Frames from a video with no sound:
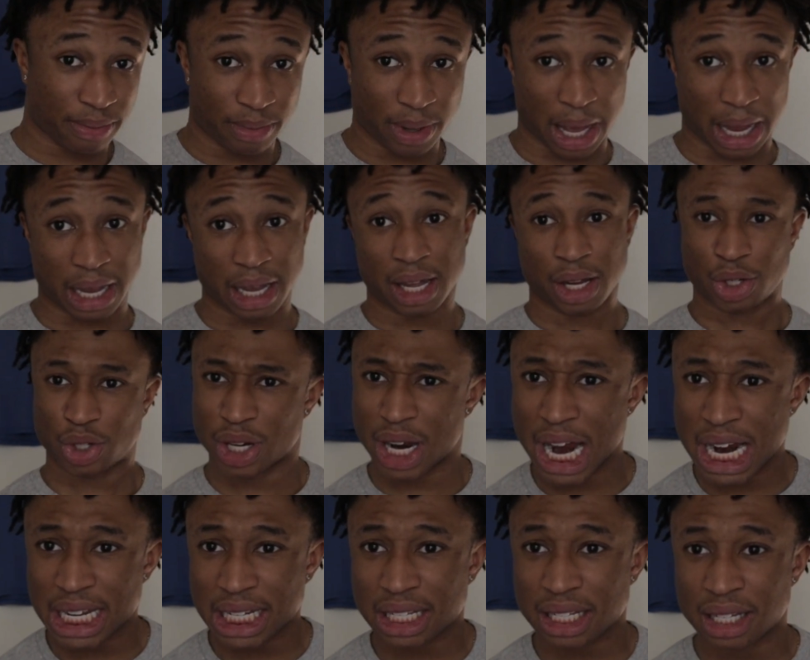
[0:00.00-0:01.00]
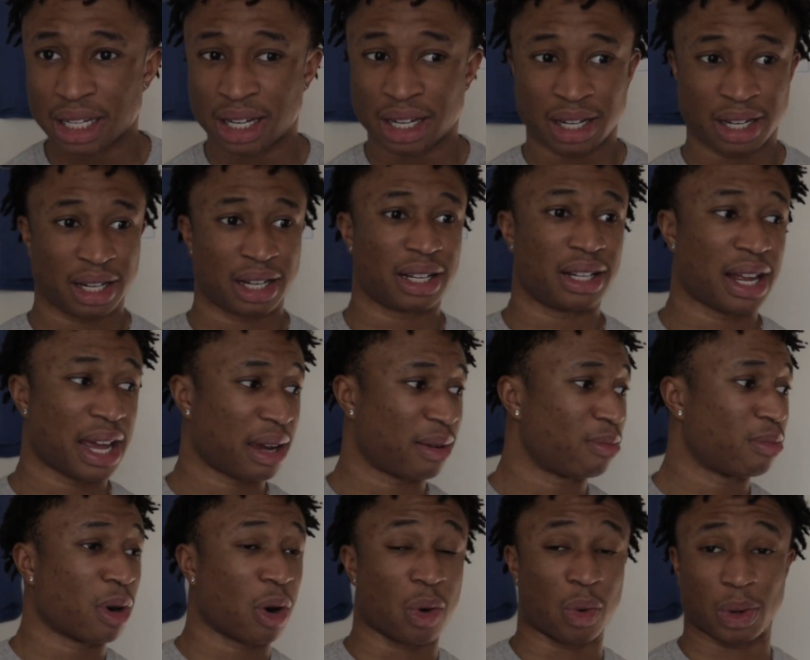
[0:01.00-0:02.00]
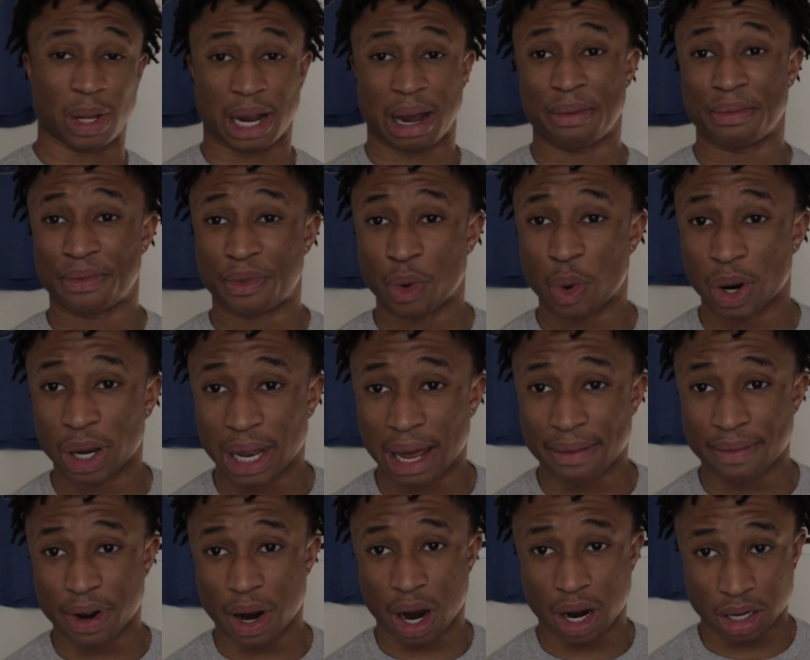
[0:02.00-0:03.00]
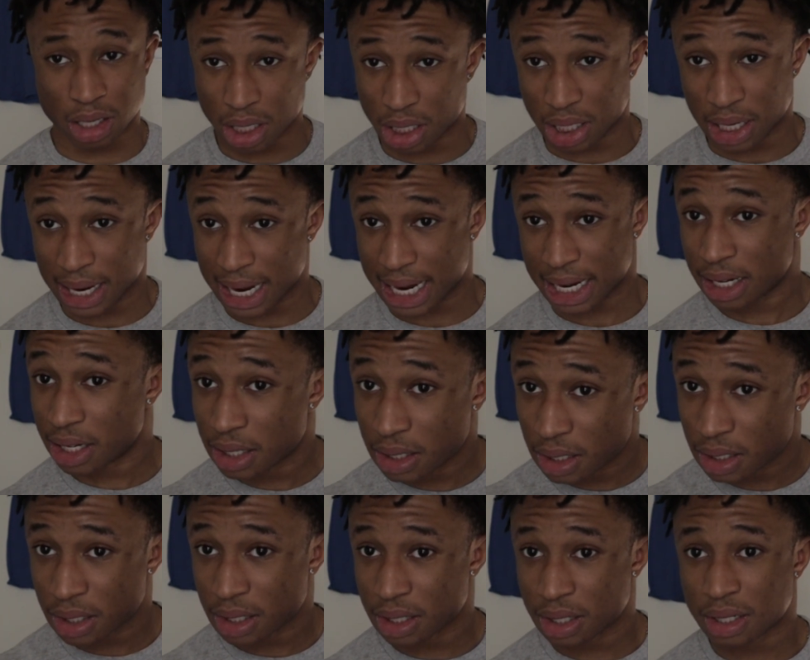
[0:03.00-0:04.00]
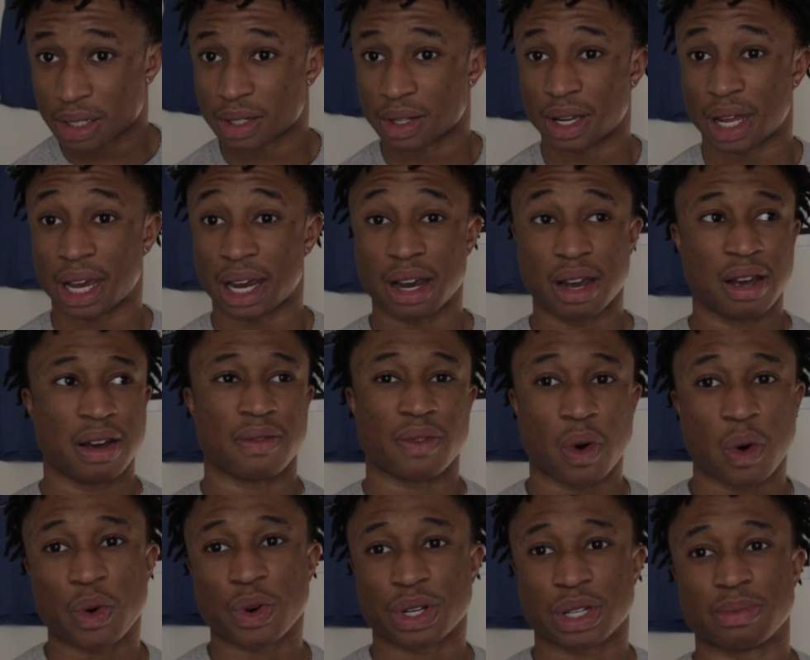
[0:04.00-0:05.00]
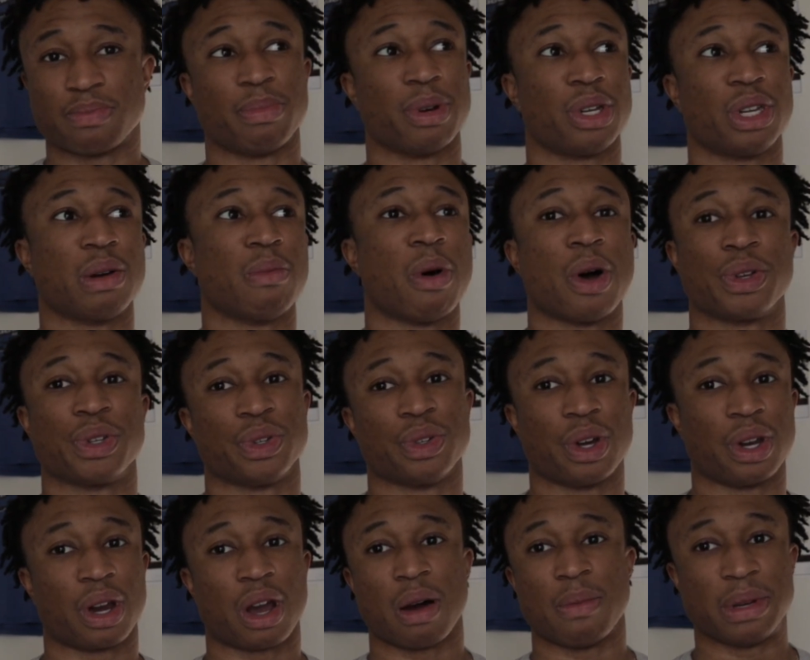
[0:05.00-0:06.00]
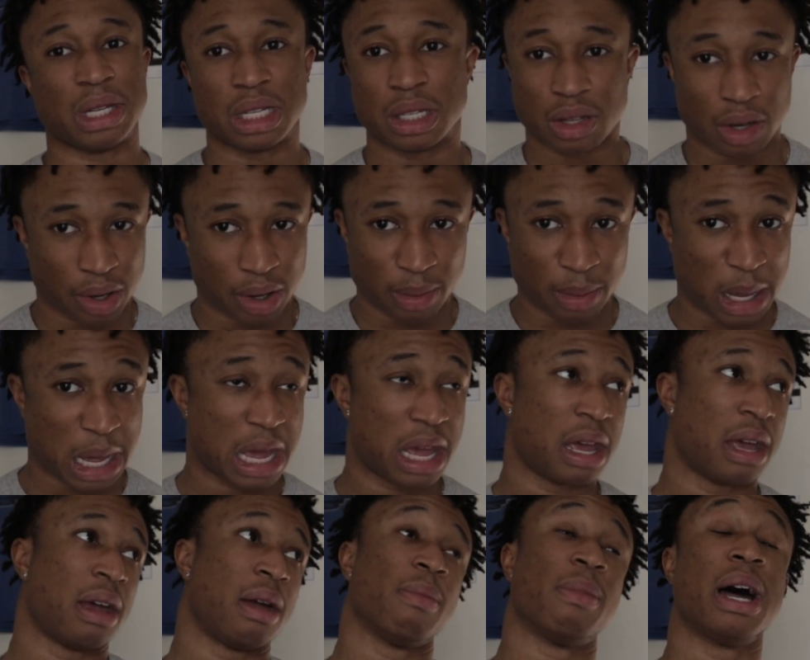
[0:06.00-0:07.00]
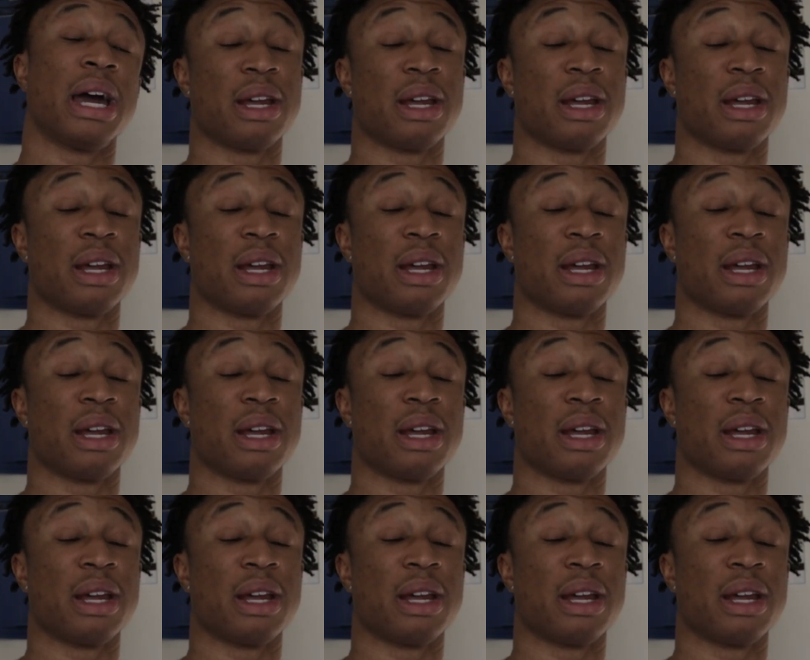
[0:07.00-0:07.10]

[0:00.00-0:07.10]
Like, genetics, like, bro, like, I'm 4'11" on a good day. So, like, of course, building muscle is going to come easier to me. But